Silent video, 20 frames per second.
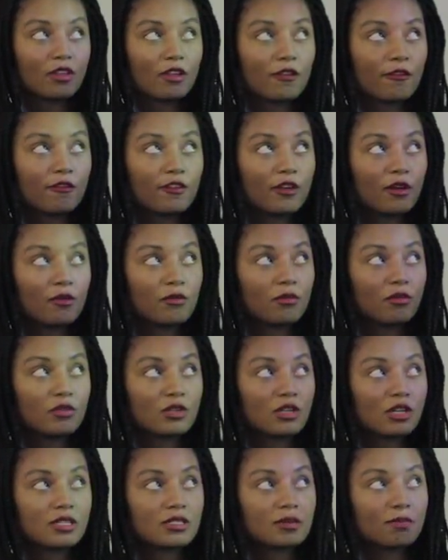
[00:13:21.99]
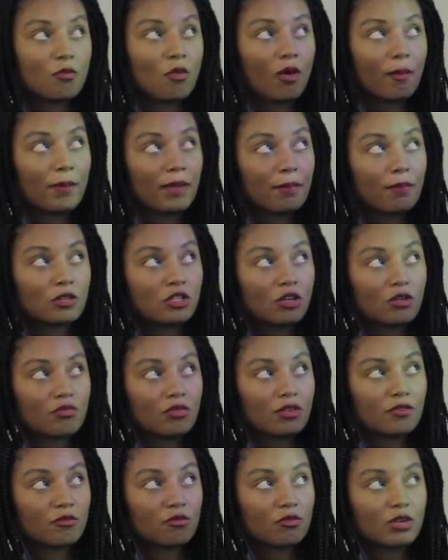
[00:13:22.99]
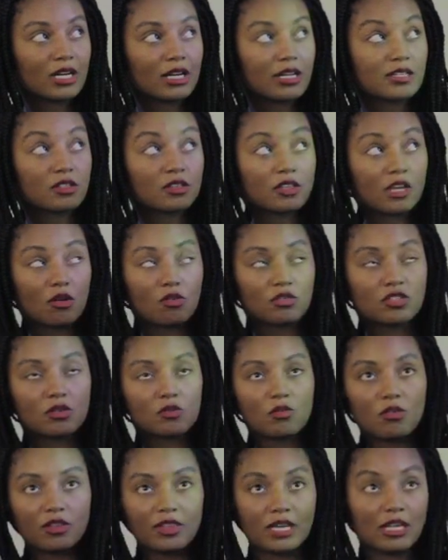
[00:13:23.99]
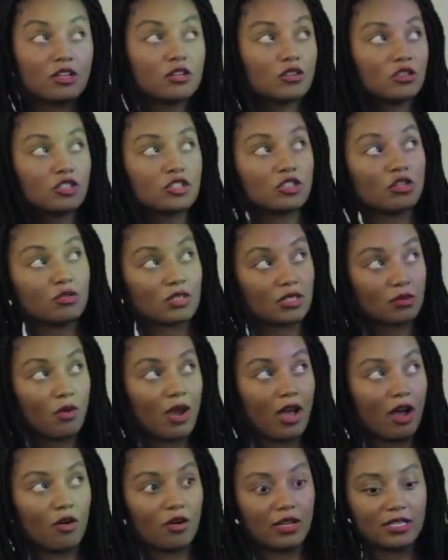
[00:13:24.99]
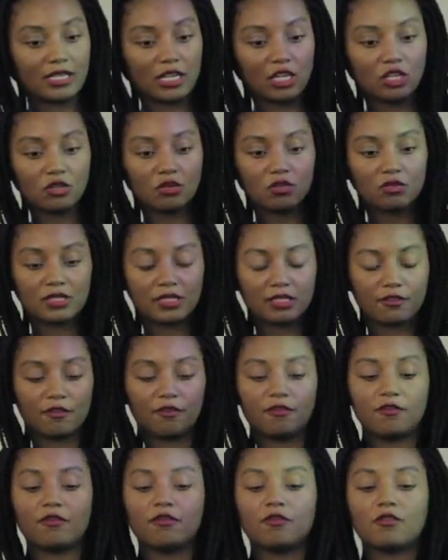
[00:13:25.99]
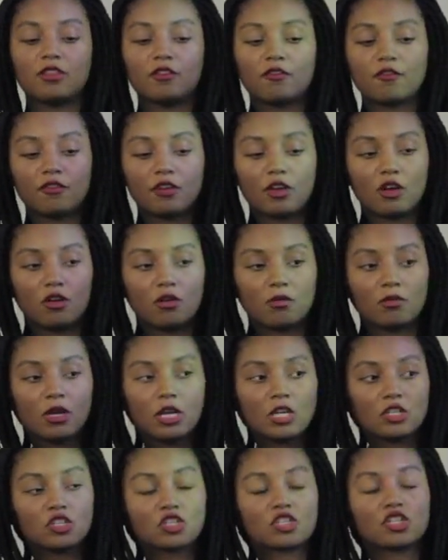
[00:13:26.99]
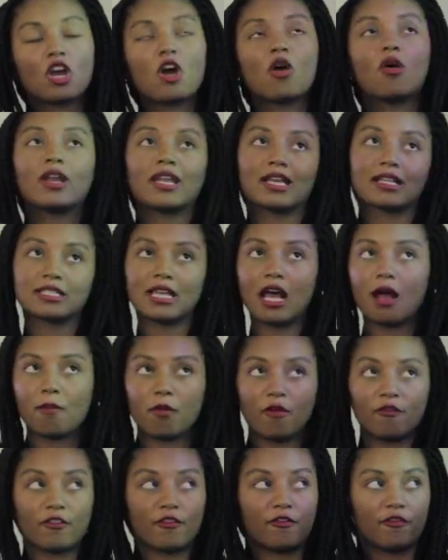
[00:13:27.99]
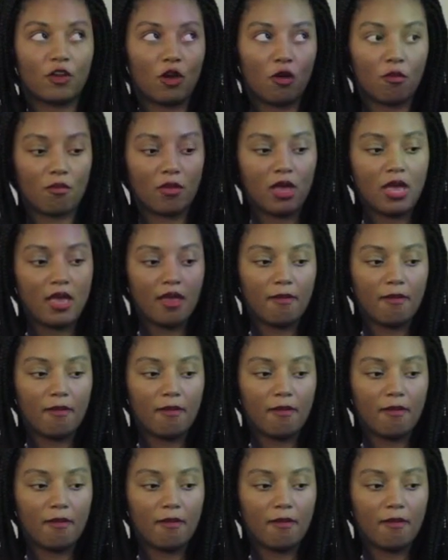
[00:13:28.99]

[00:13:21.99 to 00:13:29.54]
Because what people don't even realise, they also, what they do as well, is they use the film to show an example of a film,